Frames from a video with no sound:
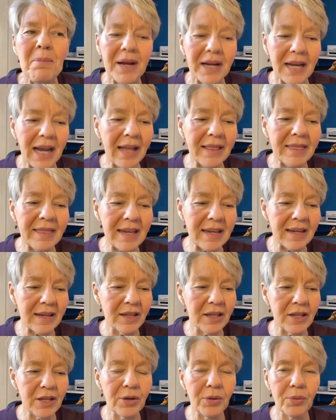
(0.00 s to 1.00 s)
But I
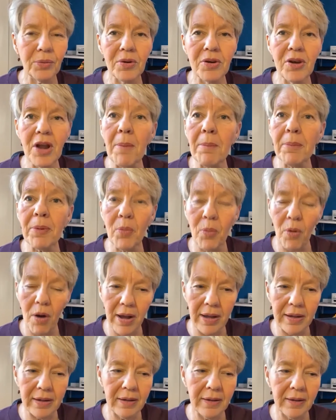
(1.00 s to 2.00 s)
think, number
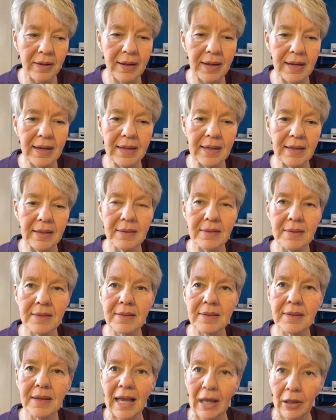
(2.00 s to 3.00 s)
one
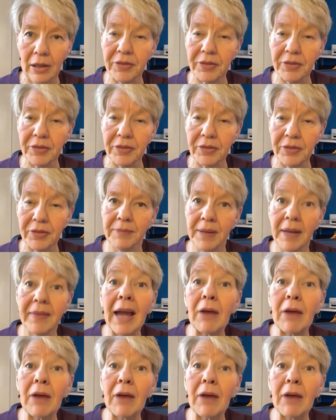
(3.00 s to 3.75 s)
is healthcare,